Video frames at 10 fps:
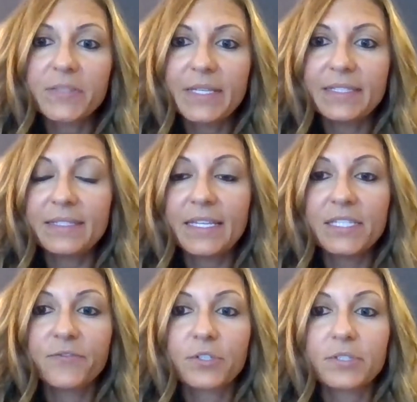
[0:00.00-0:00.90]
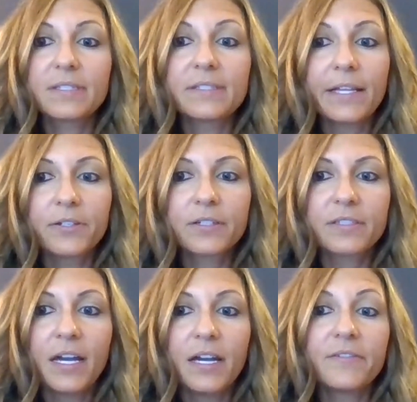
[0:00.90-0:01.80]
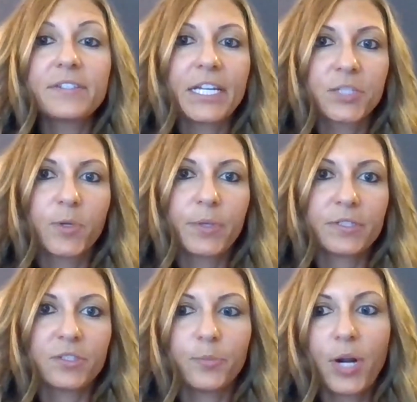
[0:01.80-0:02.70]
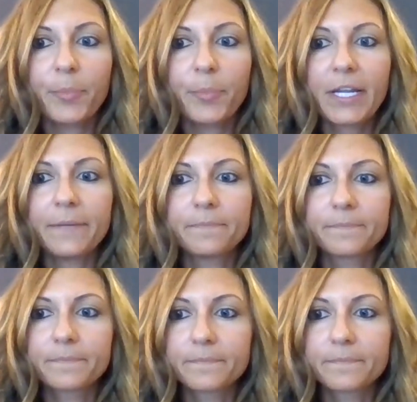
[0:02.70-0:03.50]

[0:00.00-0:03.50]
businesses versus sellers of tangible personal property?